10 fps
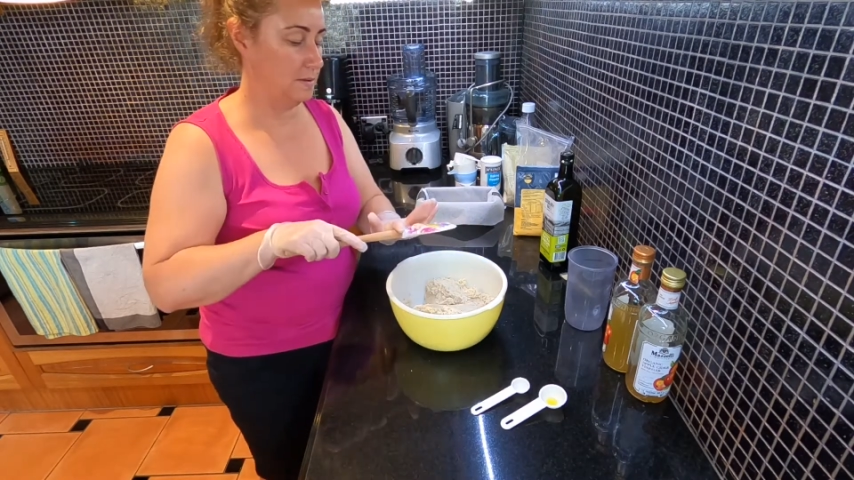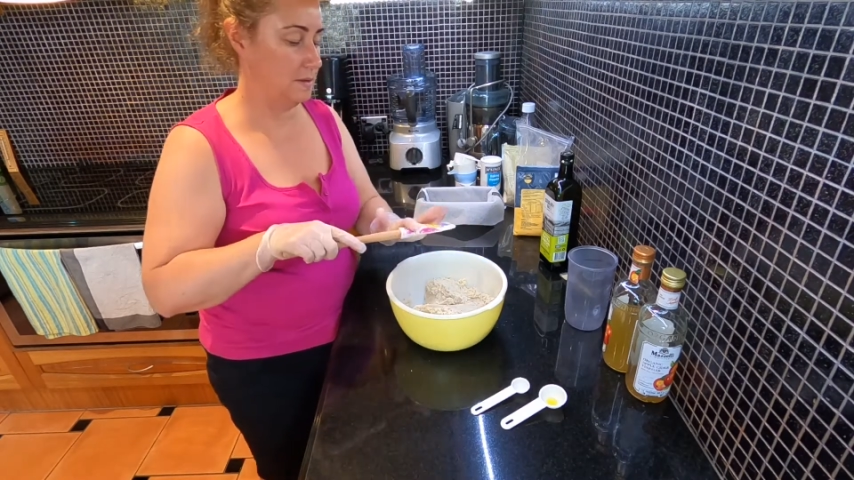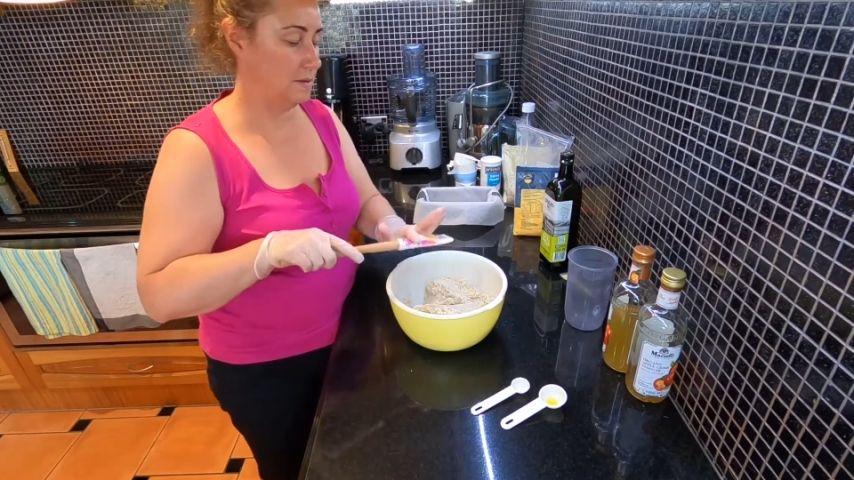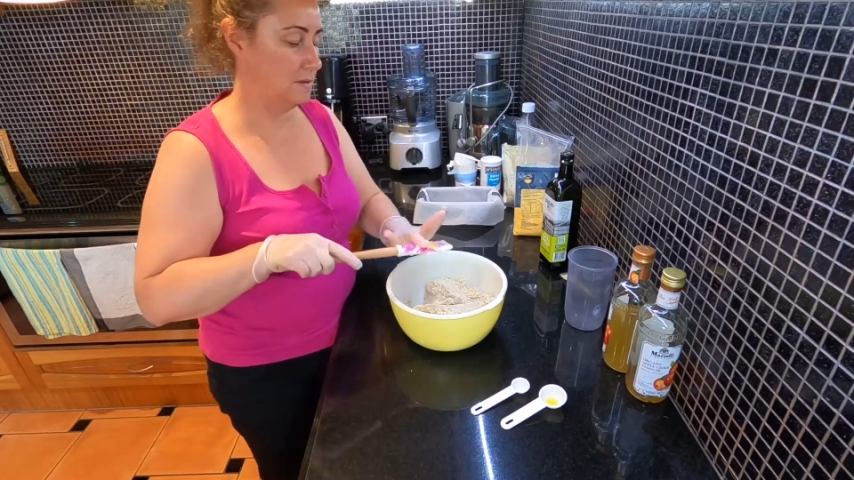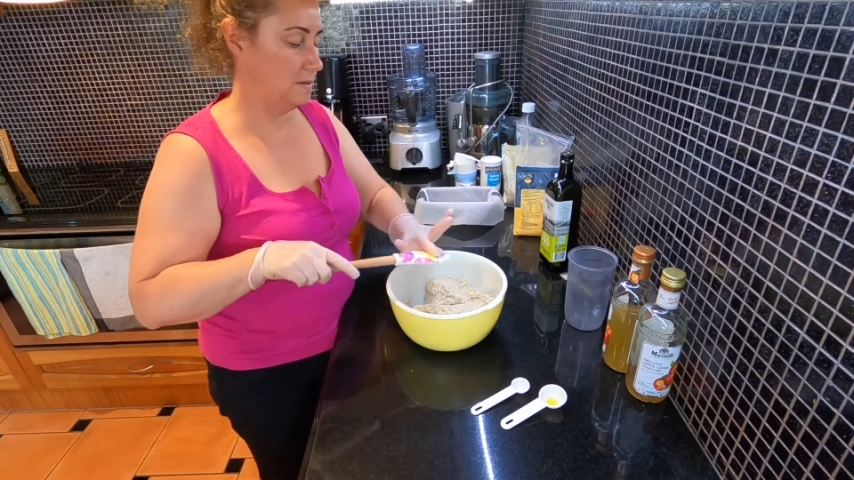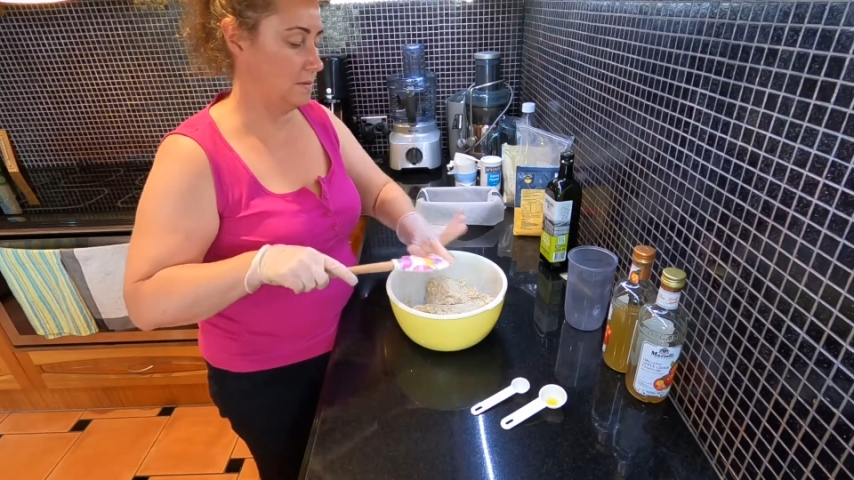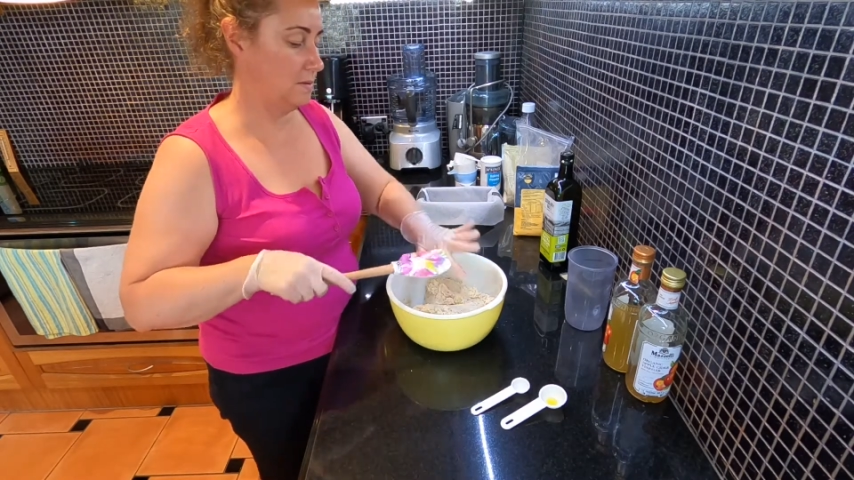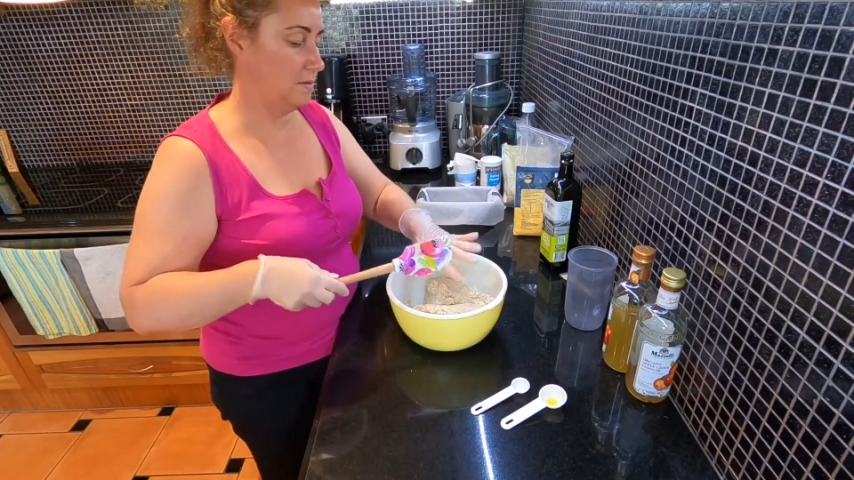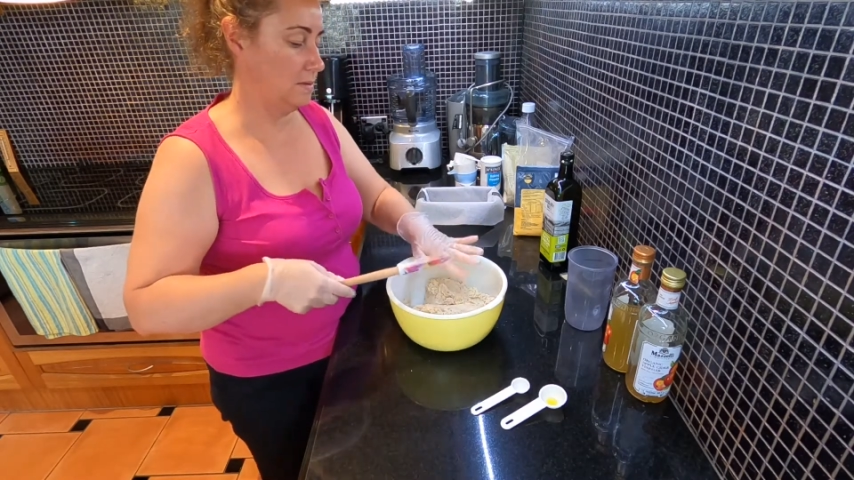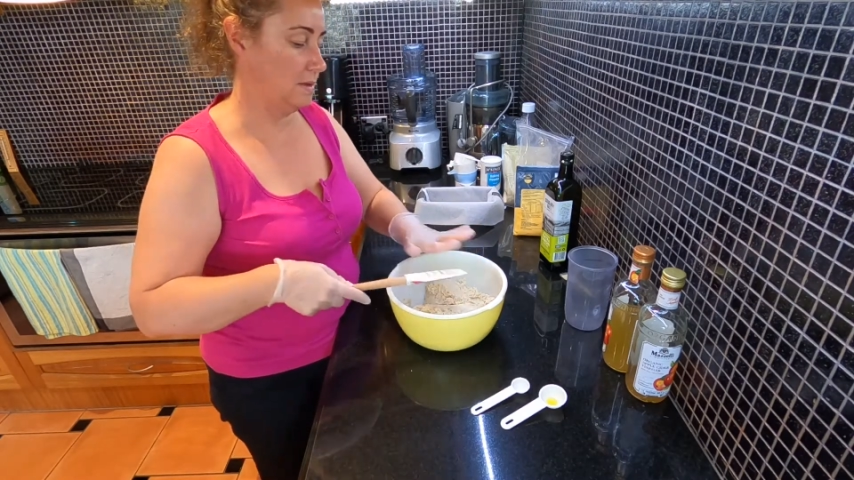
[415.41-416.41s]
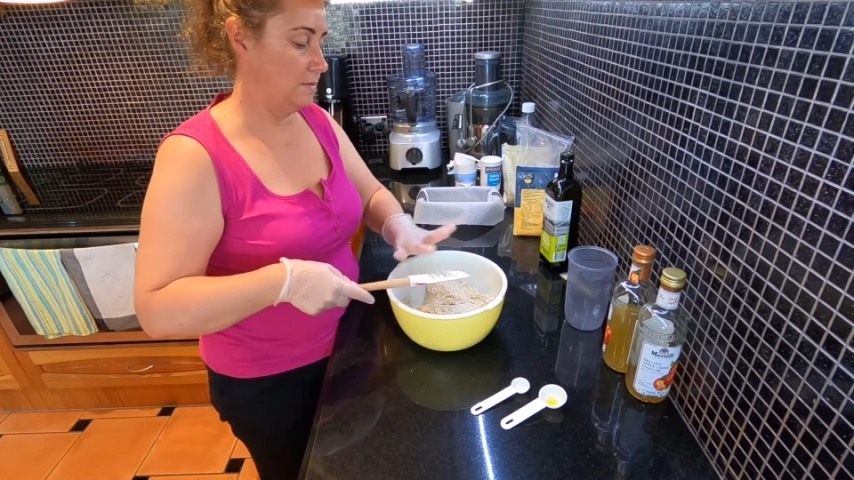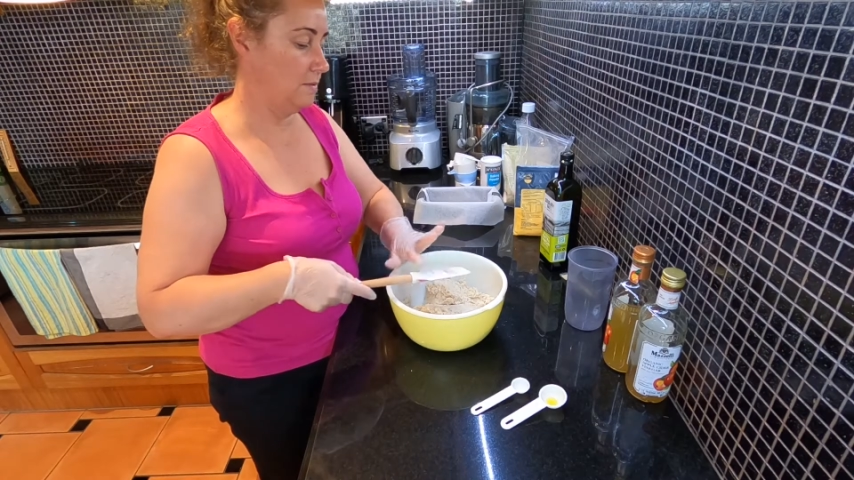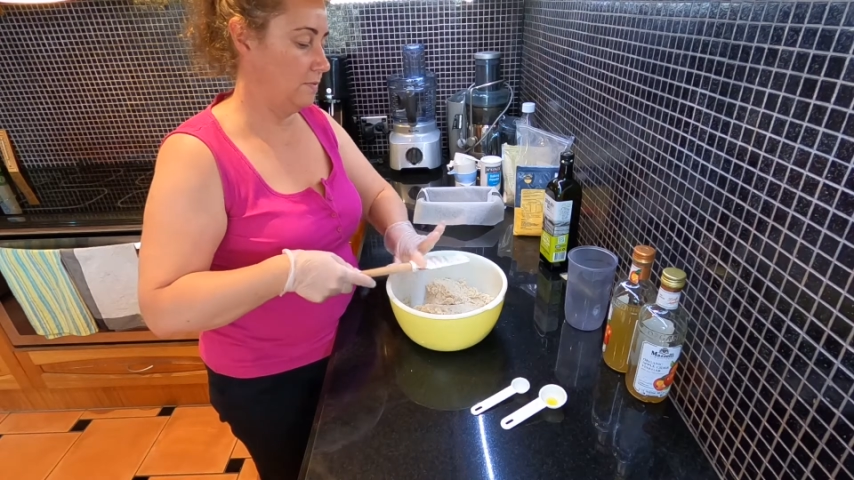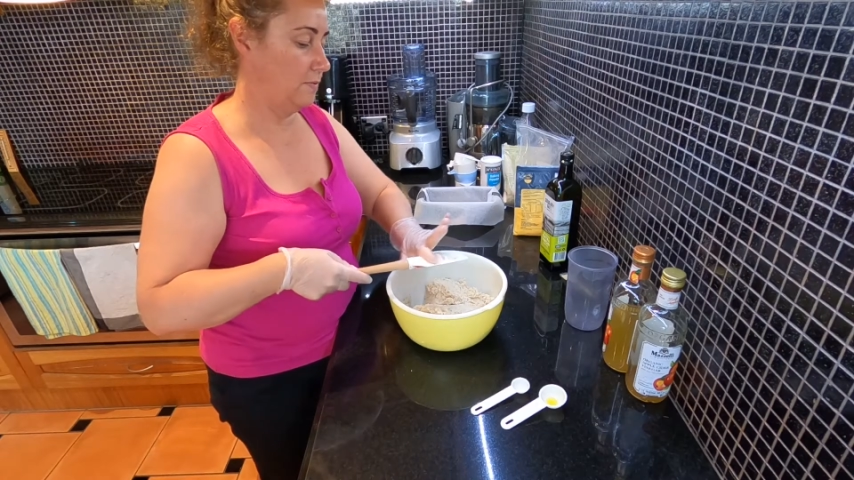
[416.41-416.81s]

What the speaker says: Just knock that off.